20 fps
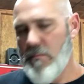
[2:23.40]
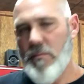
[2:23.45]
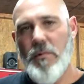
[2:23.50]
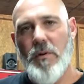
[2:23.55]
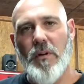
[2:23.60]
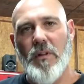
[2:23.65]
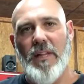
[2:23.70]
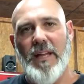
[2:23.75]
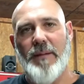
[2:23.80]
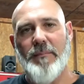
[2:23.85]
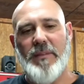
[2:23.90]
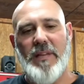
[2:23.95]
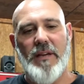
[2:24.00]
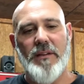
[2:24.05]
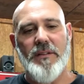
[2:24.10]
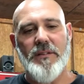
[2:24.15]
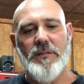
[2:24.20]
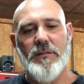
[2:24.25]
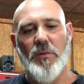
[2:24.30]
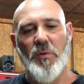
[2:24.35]
clamp down
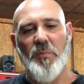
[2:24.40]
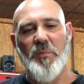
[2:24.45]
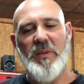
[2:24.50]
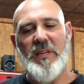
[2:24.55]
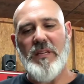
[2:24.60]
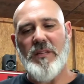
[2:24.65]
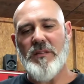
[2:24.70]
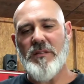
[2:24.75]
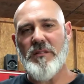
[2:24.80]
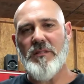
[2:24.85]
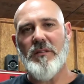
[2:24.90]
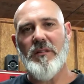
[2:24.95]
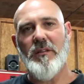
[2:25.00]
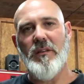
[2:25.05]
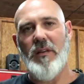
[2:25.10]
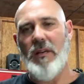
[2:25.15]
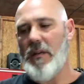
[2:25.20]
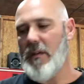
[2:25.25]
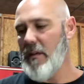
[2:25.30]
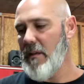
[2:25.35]
this little piece,
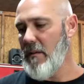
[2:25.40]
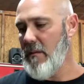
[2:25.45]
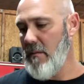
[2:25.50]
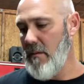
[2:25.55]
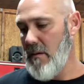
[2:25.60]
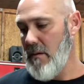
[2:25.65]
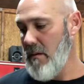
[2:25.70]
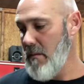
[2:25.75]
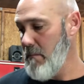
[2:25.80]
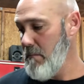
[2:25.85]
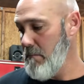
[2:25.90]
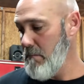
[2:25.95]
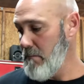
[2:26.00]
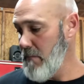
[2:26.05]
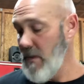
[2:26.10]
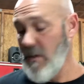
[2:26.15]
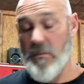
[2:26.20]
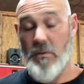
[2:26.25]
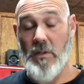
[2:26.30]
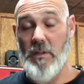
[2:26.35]
and
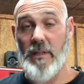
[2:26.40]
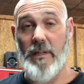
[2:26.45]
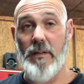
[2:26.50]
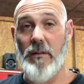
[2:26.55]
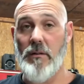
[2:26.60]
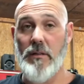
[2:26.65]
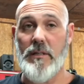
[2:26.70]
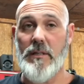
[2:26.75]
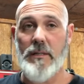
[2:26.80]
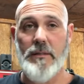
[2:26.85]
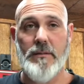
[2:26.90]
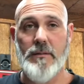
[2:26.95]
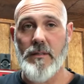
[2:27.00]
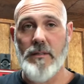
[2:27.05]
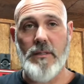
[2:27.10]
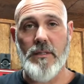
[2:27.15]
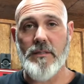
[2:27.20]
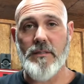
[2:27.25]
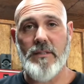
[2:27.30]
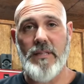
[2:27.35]
it
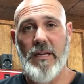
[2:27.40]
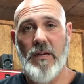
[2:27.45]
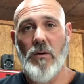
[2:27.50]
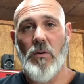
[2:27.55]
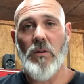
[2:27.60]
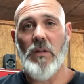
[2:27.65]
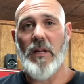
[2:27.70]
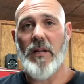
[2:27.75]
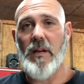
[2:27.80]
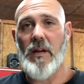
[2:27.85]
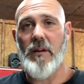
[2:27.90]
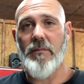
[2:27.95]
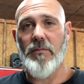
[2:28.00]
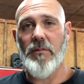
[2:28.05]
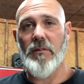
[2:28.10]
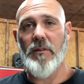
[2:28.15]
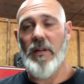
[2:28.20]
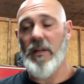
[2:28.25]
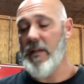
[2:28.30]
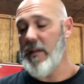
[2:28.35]
doesn't take a whole lot of
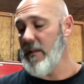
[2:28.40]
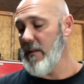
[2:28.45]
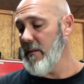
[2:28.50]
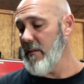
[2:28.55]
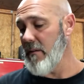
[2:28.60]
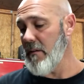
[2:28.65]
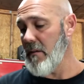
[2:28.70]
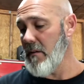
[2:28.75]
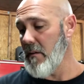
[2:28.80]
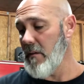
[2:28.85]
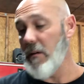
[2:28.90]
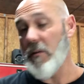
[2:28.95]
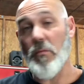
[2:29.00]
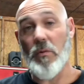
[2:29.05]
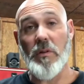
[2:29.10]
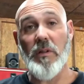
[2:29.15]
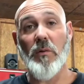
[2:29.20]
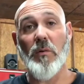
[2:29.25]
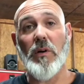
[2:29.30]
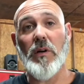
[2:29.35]
effort, and it
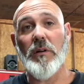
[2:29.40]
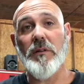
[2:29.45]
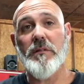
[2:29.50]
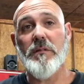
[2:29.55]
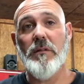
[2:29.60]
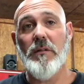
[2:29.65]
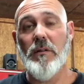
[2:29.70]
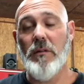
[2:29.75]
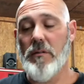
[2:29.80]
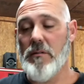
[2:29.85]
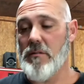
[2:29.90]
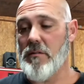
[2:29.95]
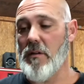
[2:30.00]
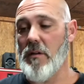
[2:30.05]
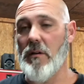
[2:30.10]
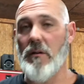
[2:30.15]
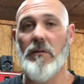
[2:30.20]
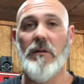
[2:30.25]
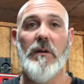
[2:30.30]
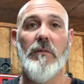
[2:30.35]
really works.
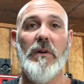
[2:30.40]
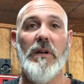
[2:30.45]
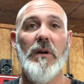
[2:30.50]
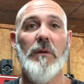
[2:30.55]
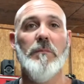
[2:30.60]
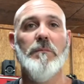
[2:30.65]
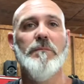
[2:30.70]
So here we go.